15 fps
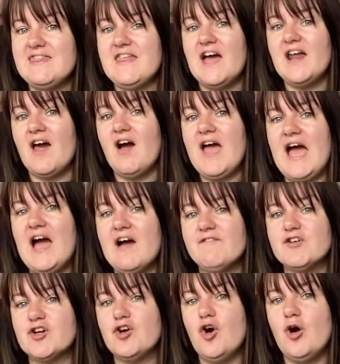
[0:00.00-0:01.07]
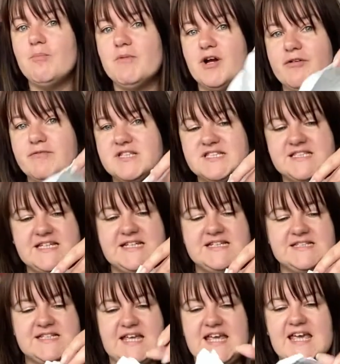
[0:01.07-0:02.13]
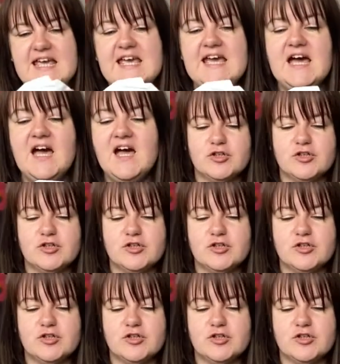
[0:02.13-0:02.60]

that I have got my receipt here.